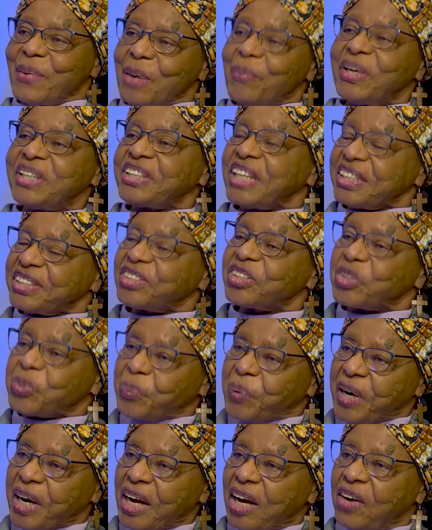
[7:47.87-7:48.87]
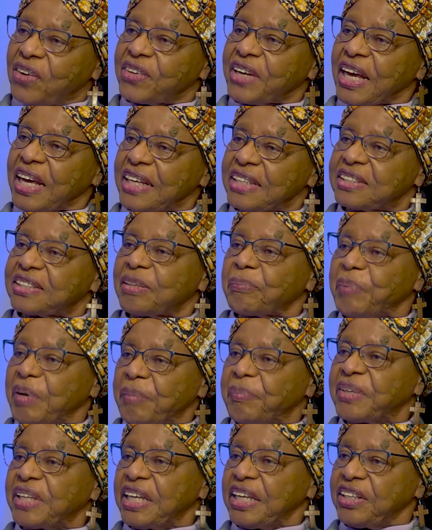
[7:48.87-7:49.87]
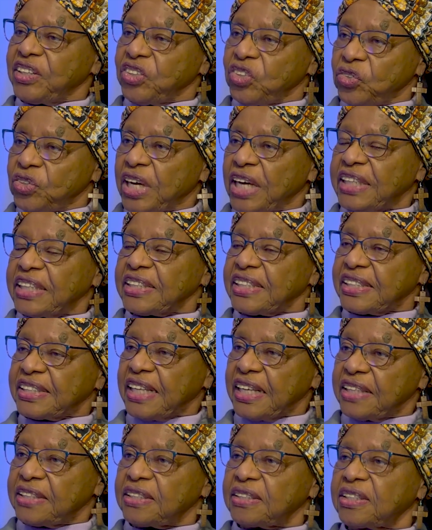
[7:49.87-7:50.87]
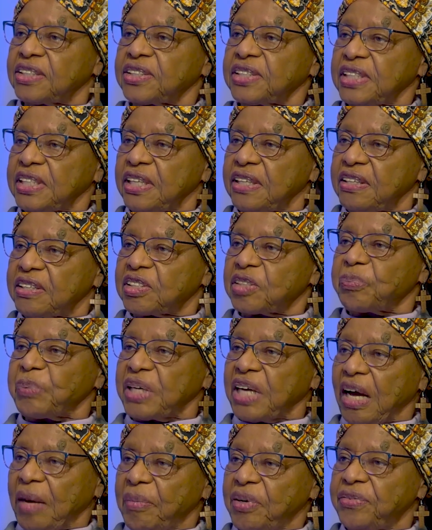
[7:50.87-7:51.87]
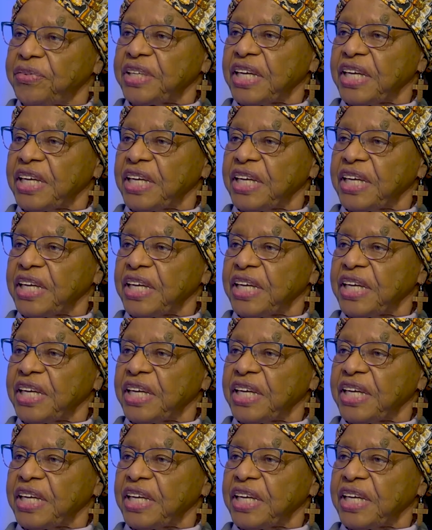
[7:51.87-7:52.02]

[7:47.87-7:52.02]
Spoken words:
we were just as proud as the people in the United States to see this become a